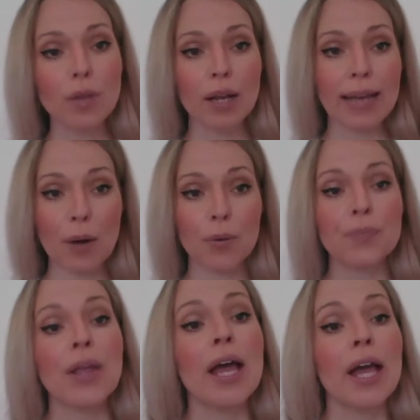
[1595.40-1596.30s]
Now,
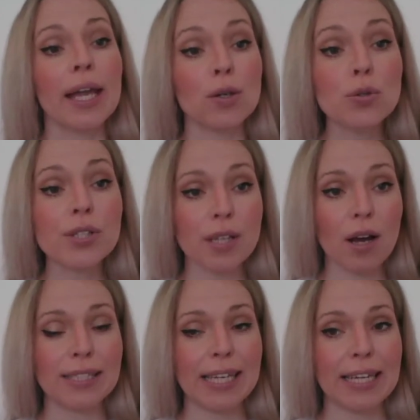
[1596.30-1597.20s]
it all
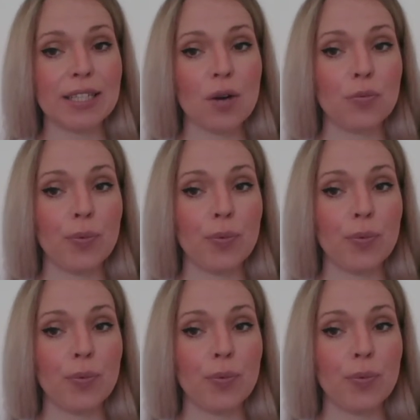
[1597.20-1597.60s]
started